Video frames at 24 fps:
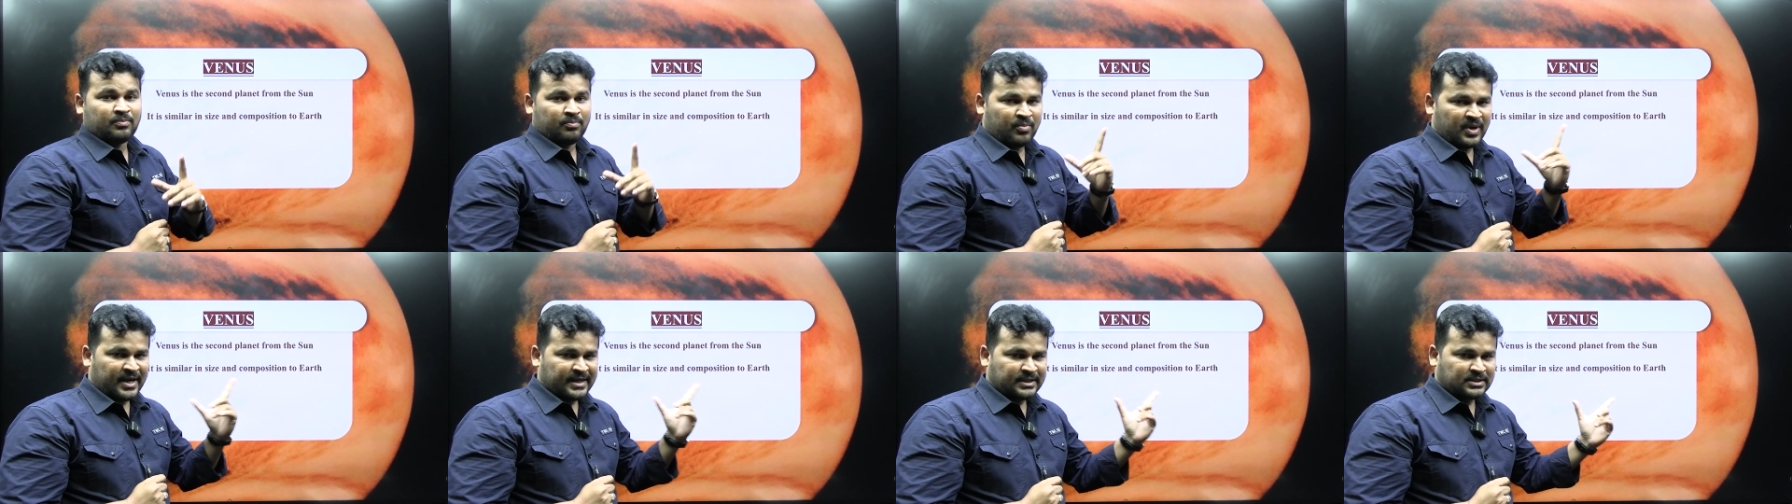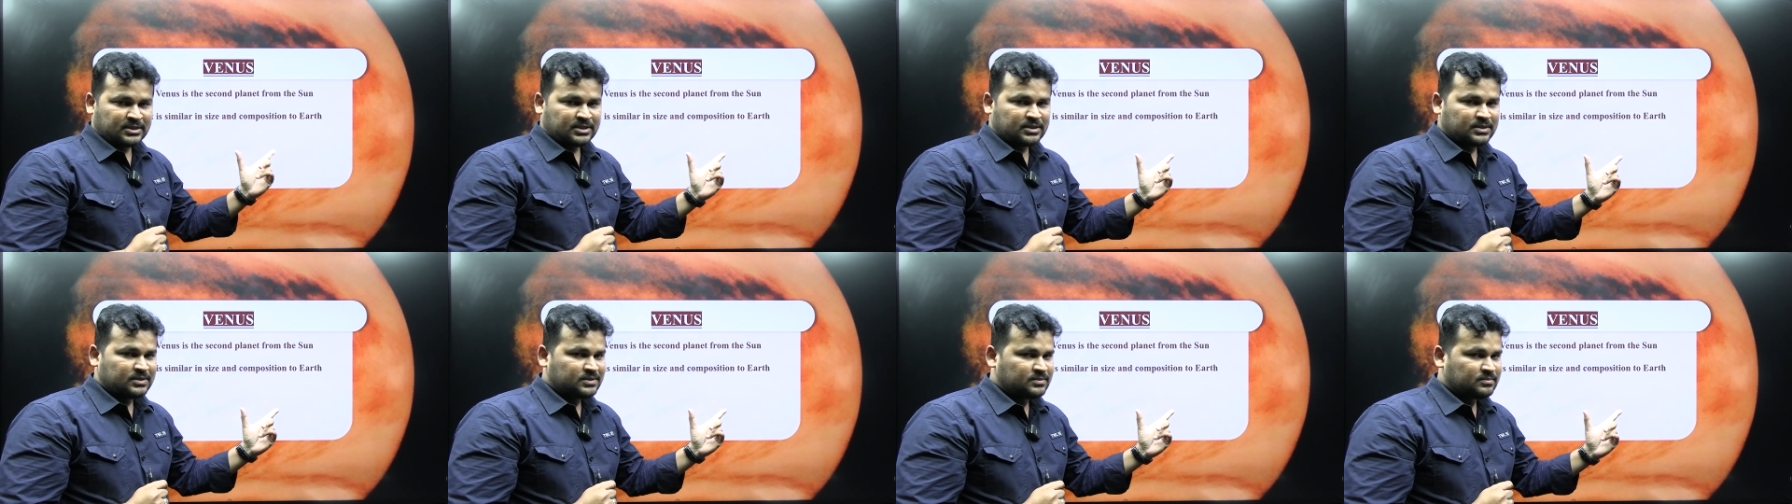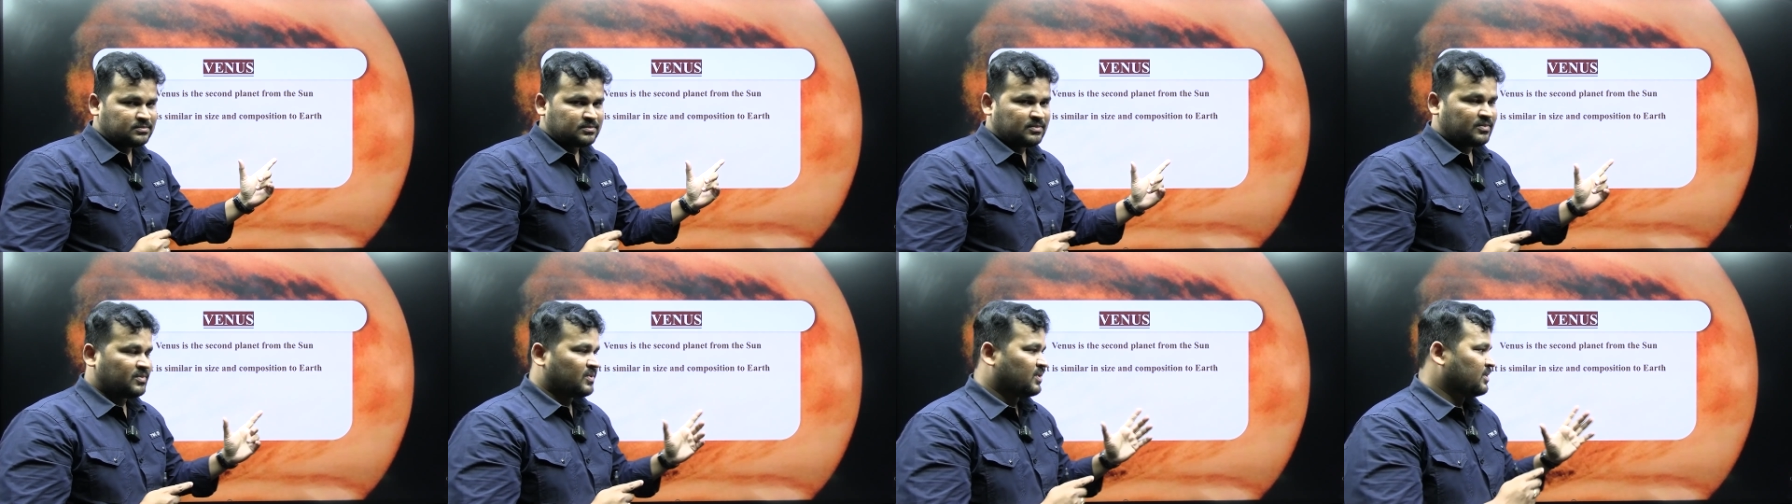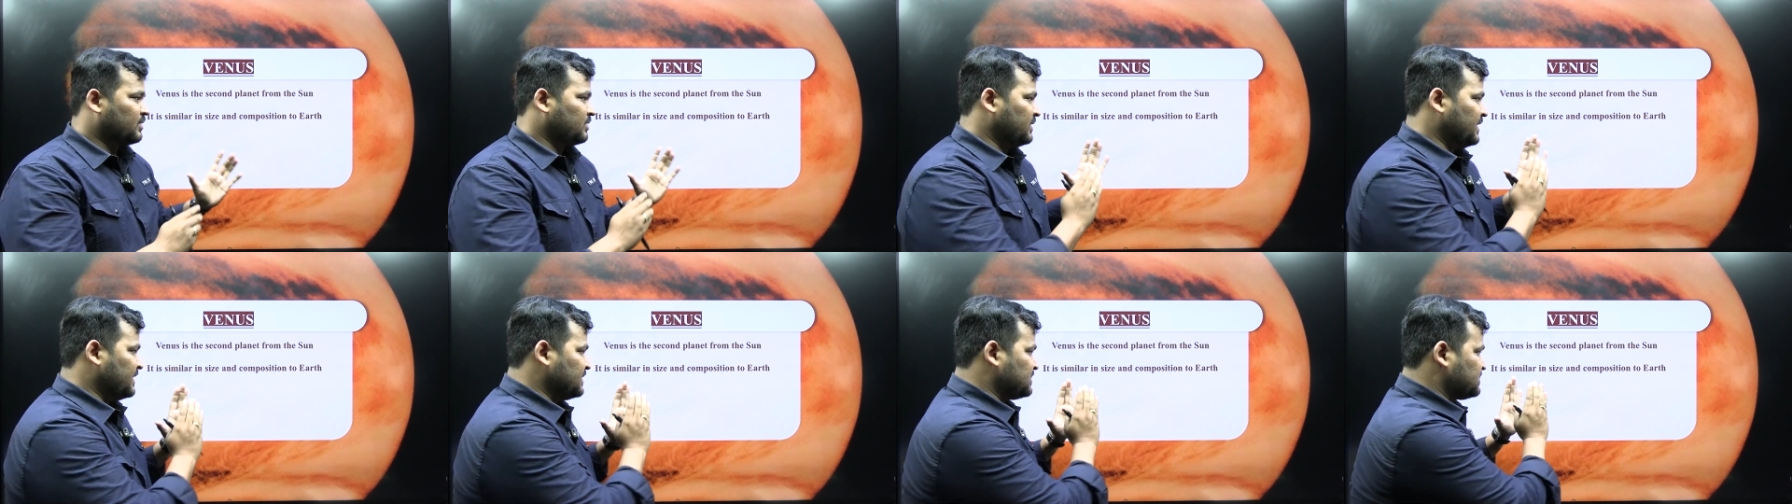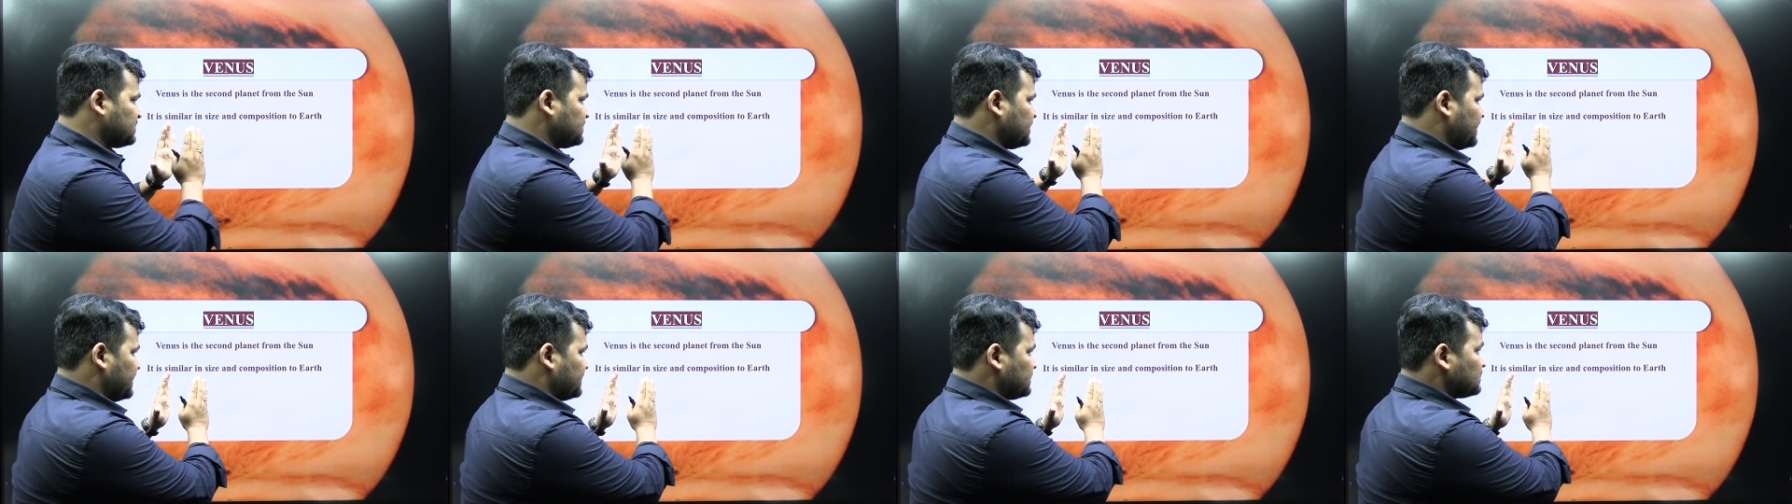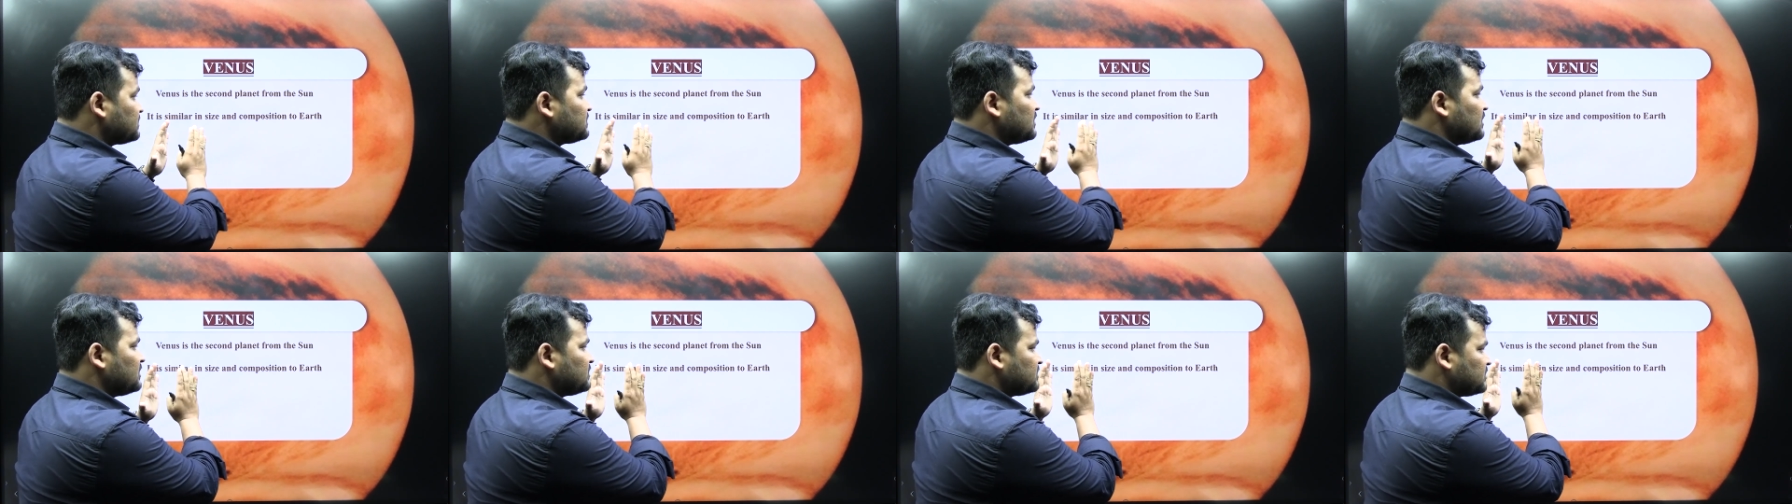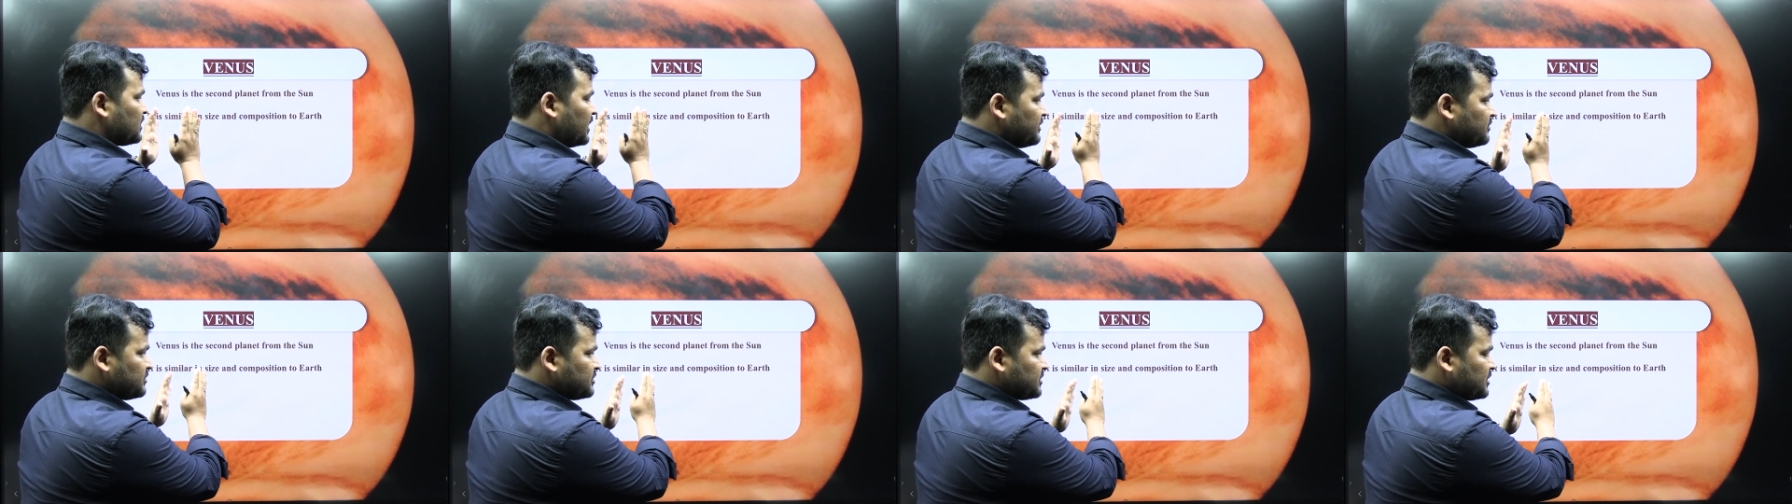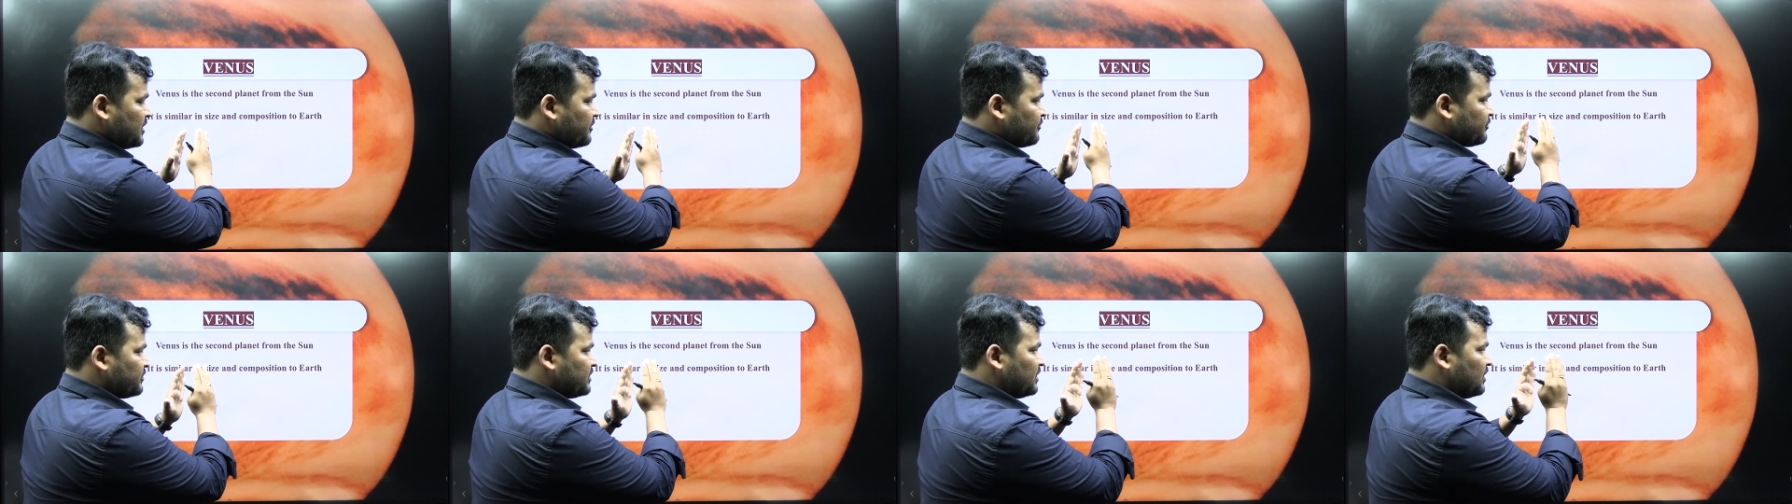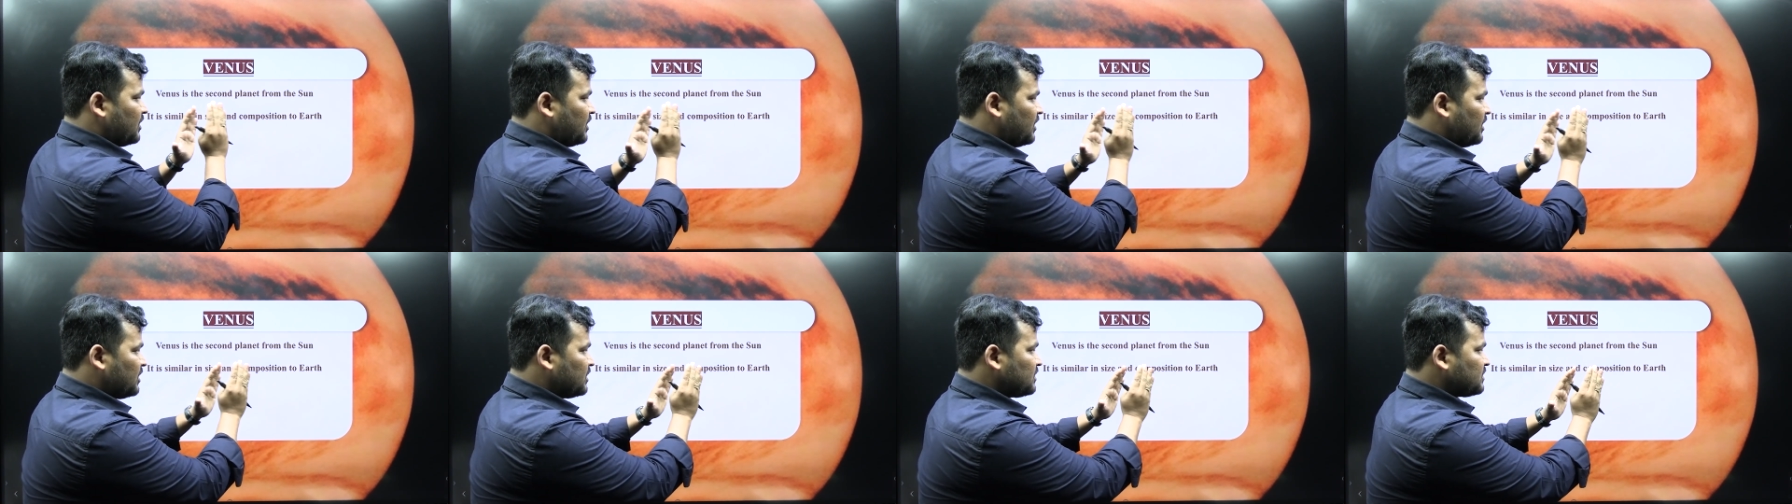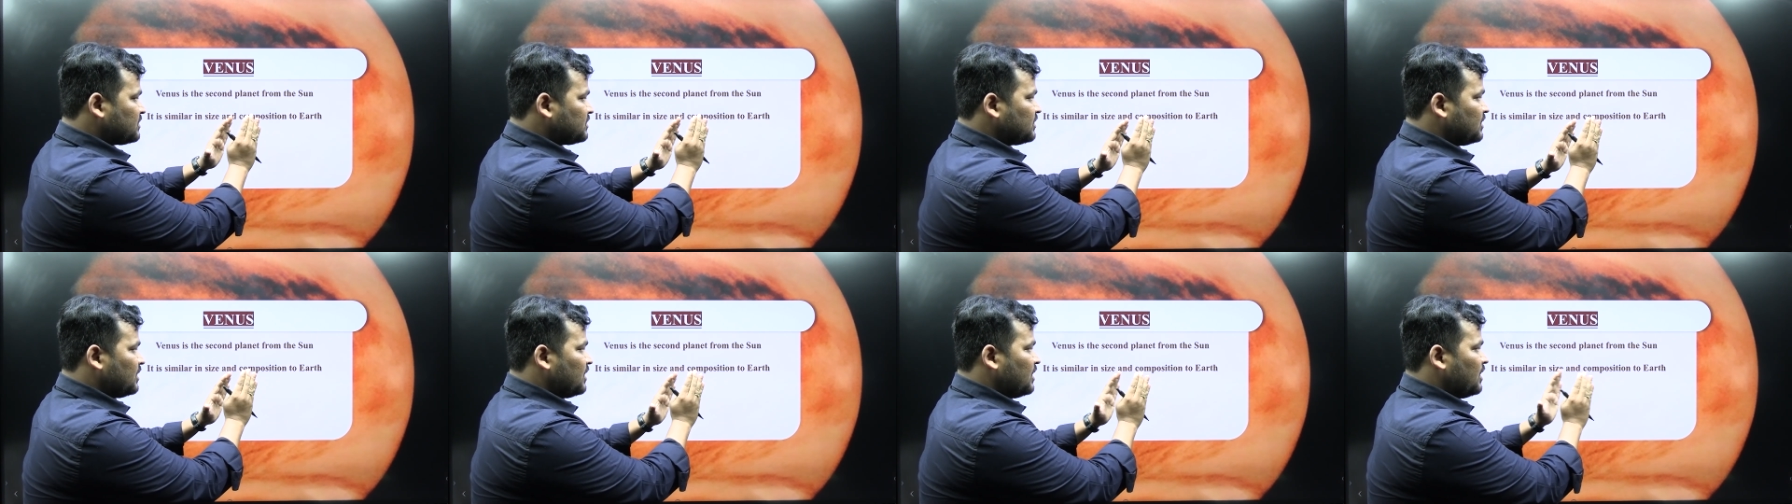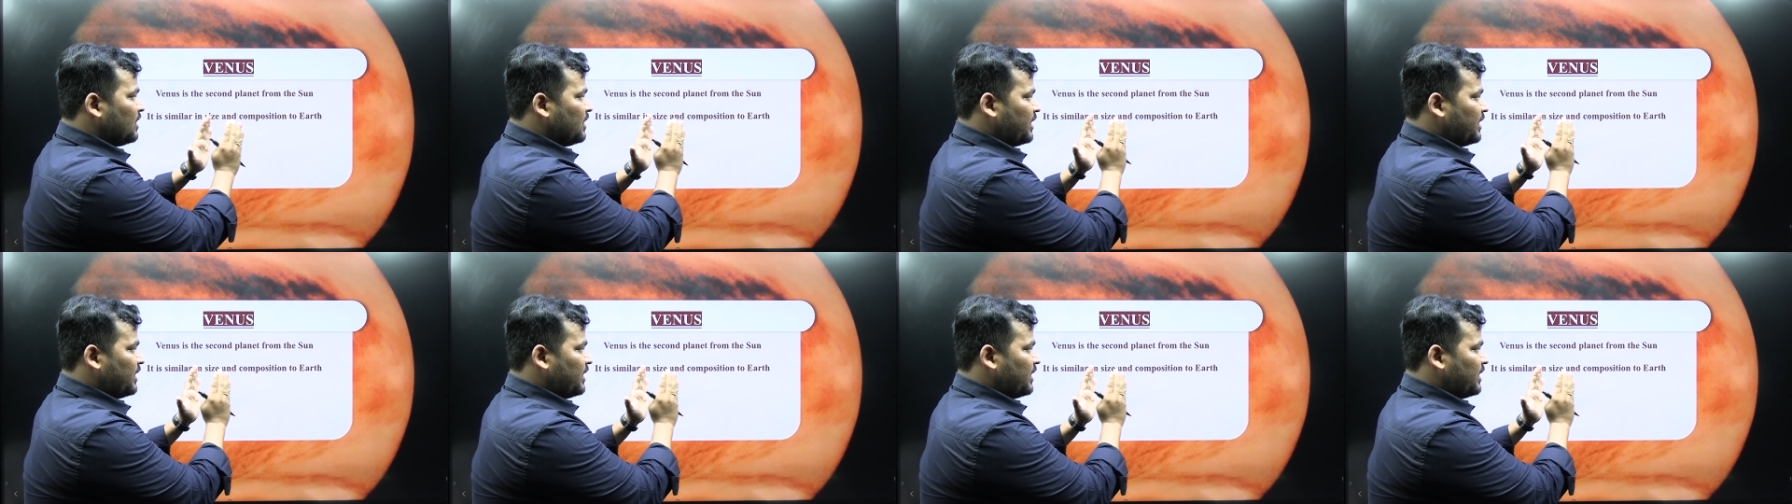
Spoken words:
But their size of the Earth